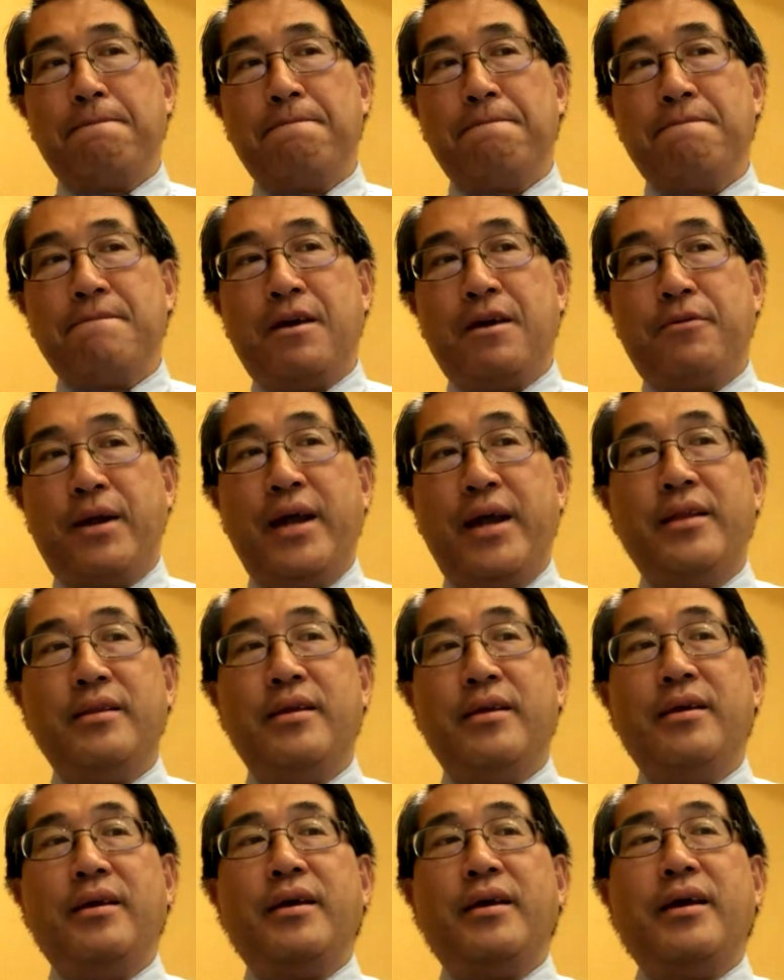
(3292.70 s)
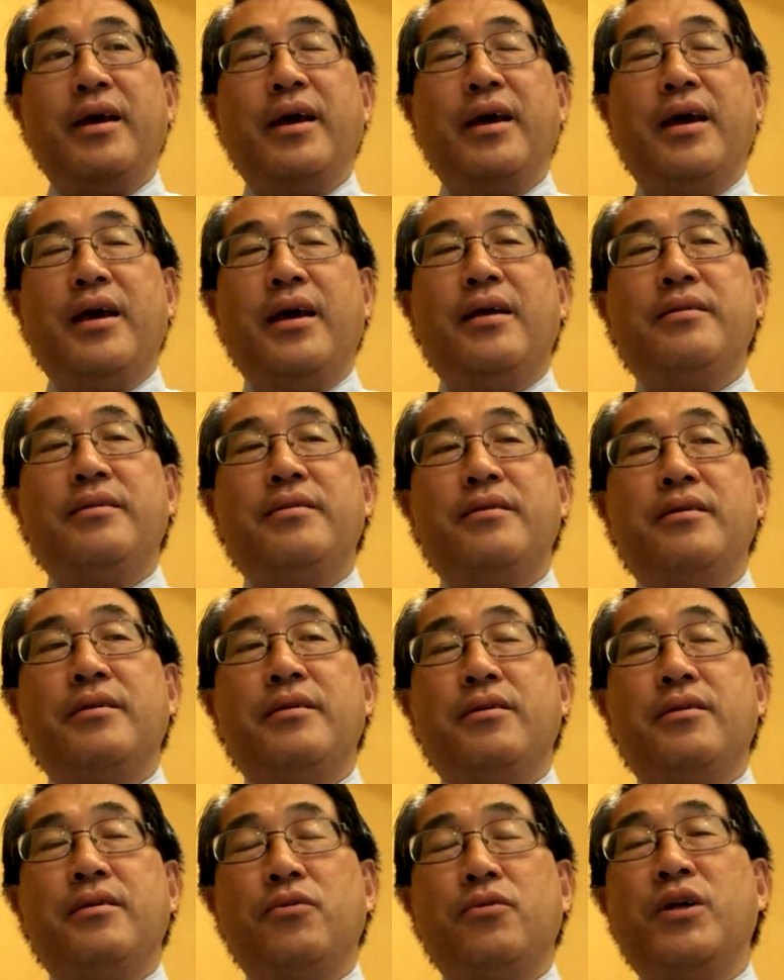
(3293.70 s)
right? And
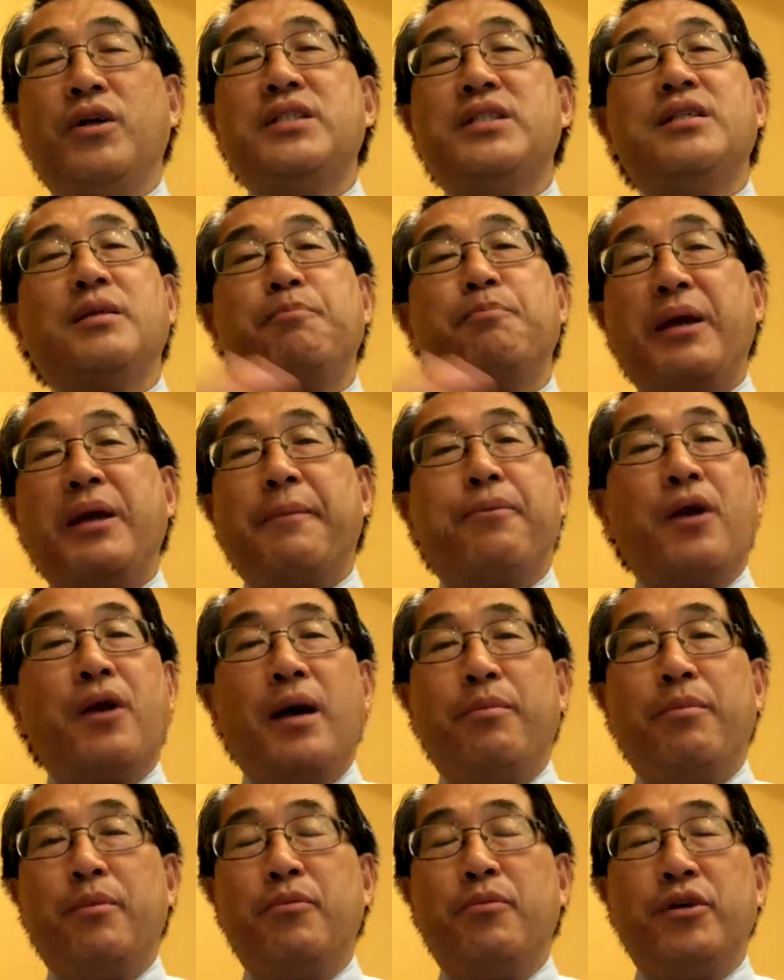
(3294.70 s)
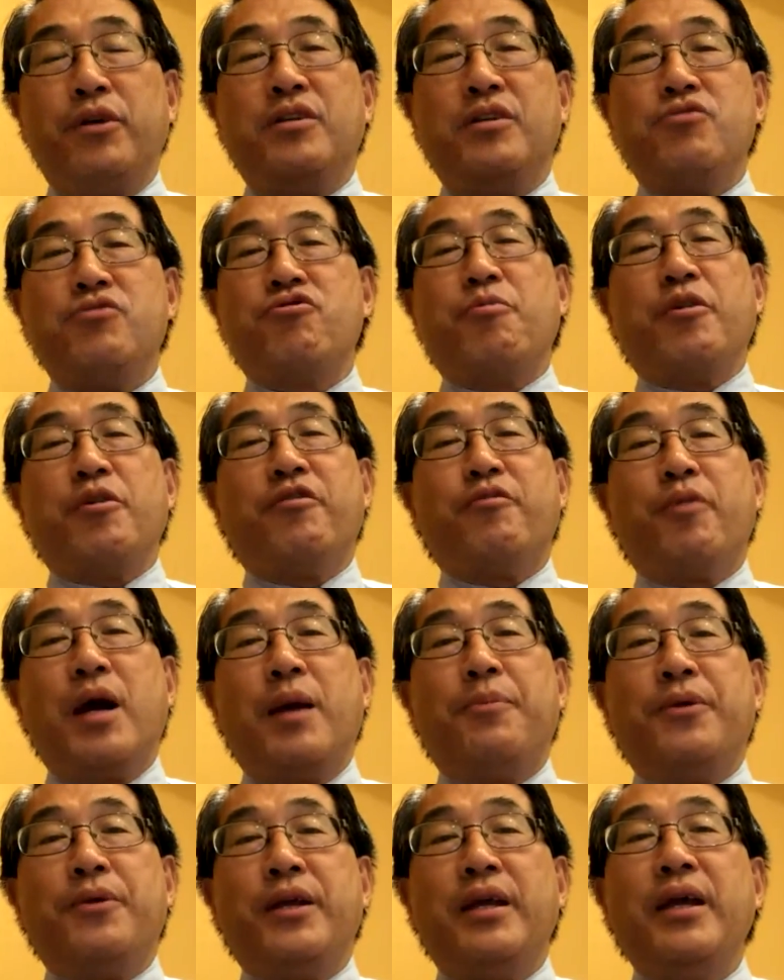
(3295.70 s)
what's the big problem with distributive
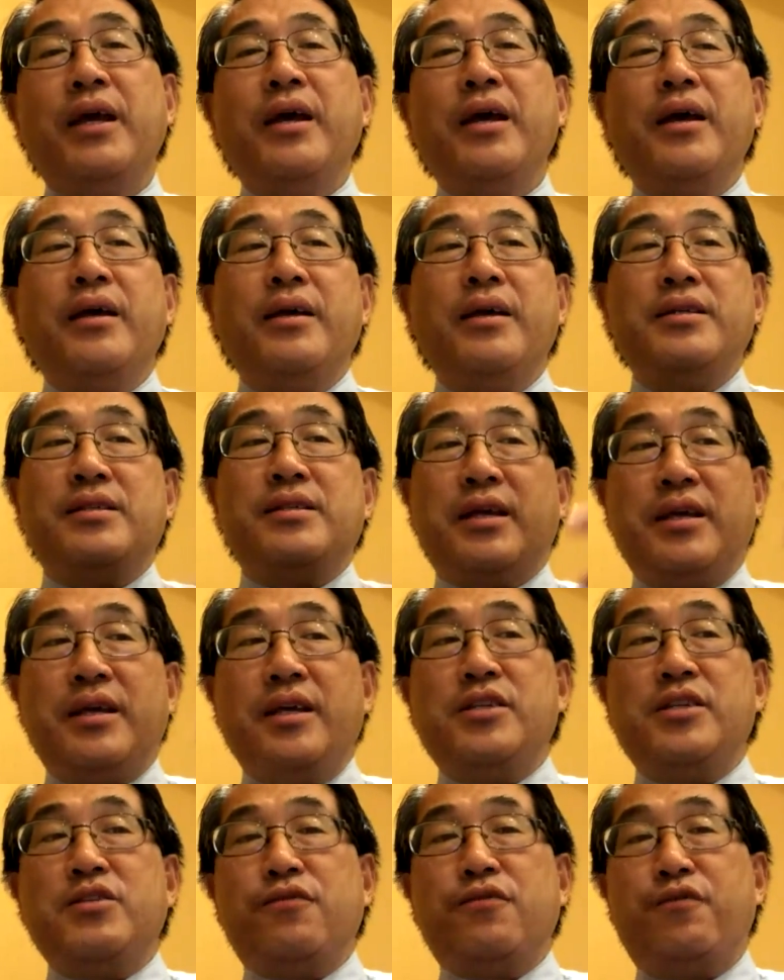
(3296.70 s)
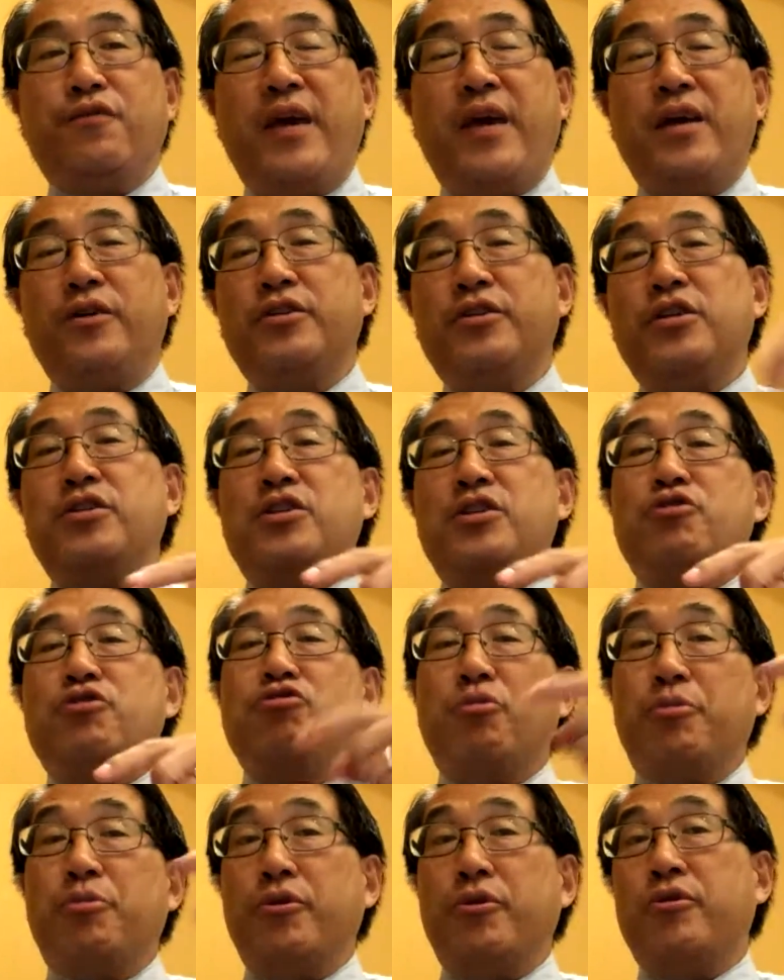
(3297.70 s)
property is the kids fail to
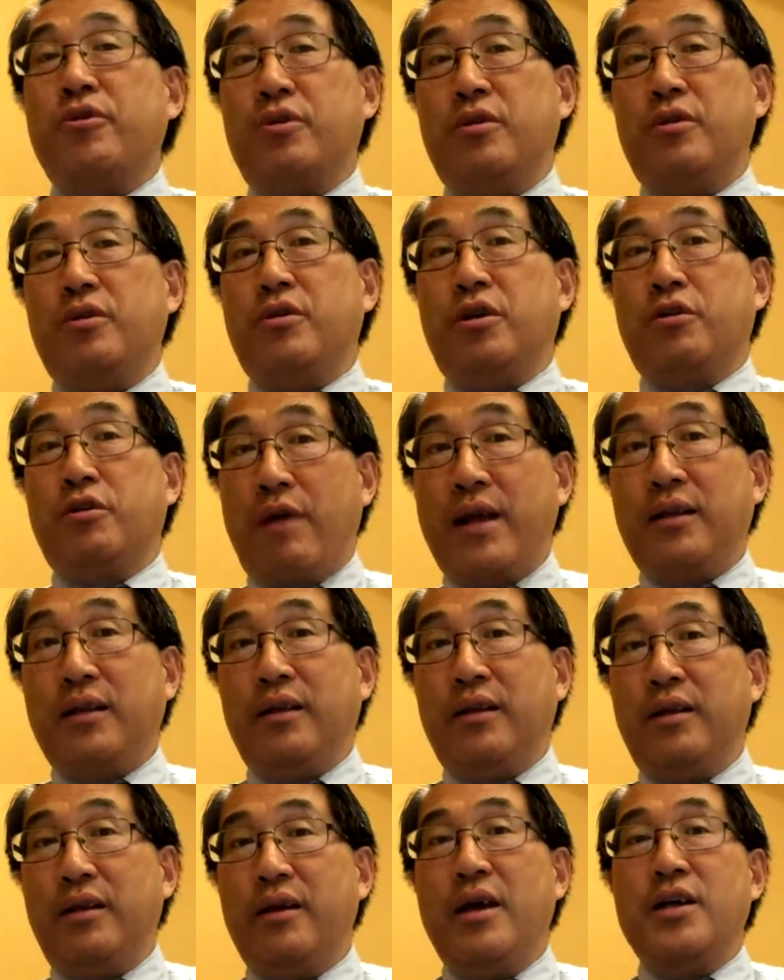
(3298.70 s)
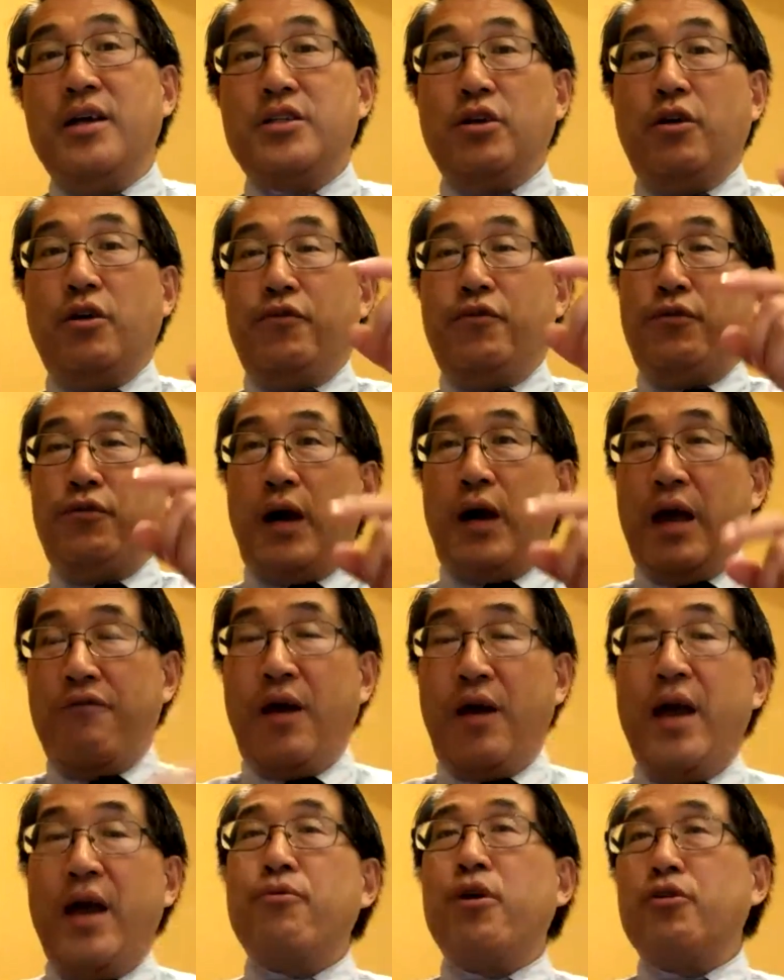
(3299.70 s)
distribute correctly. So if I
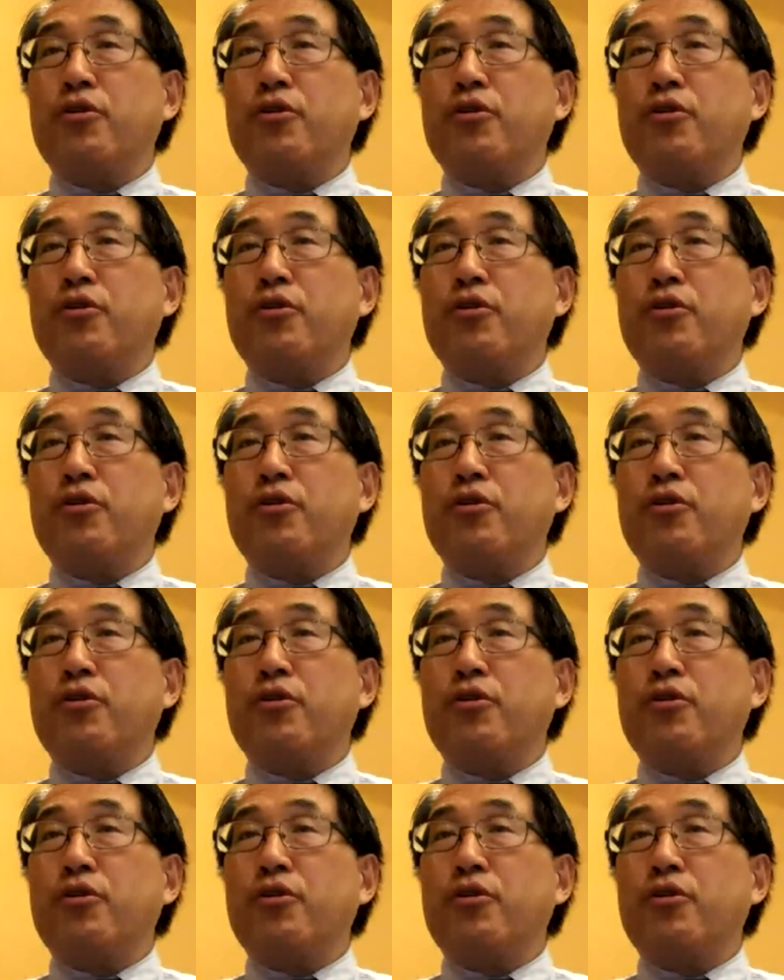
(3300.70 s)
wrote